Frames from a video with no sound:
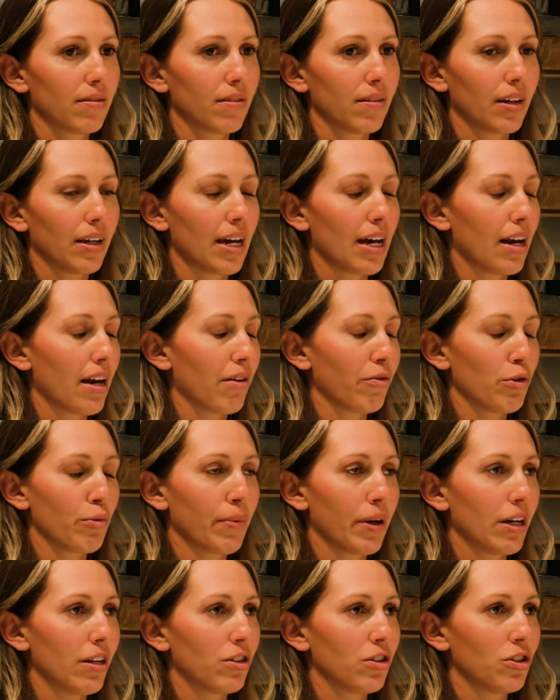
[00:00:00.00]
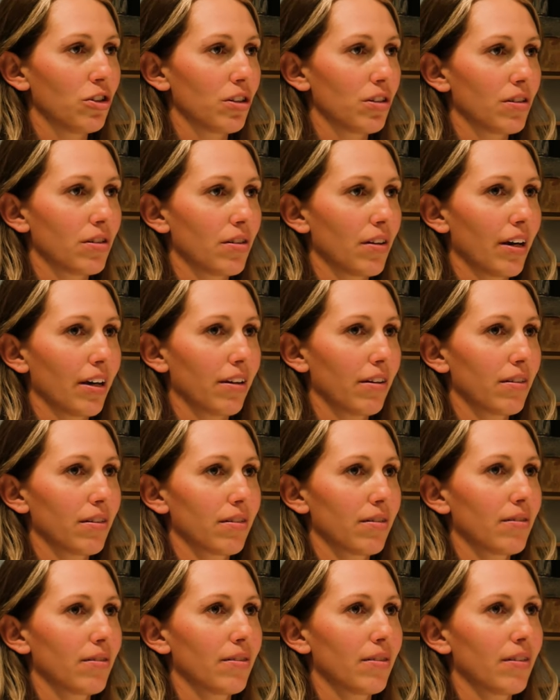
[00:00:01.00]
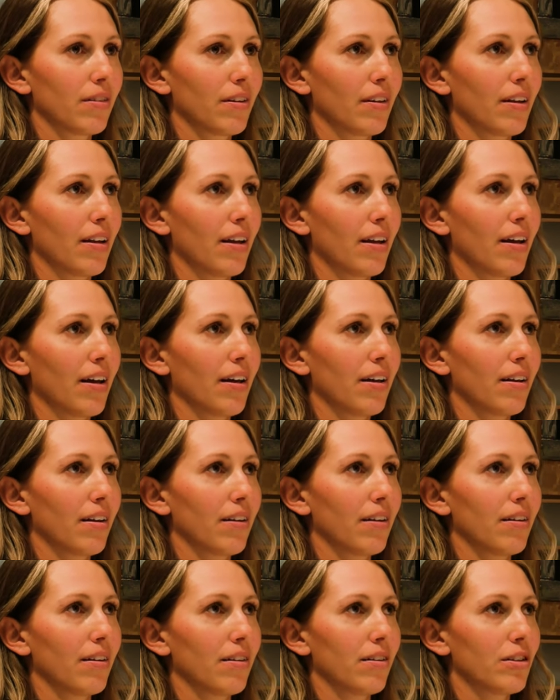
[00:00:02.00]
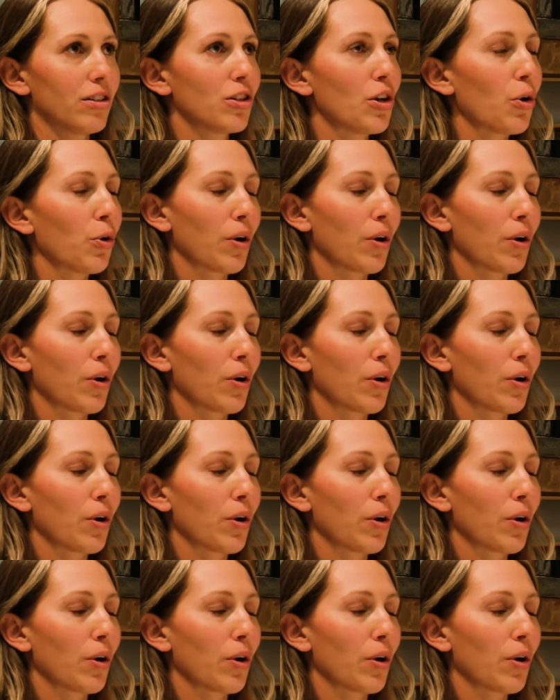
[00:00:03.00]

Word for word: again, everybody's just like so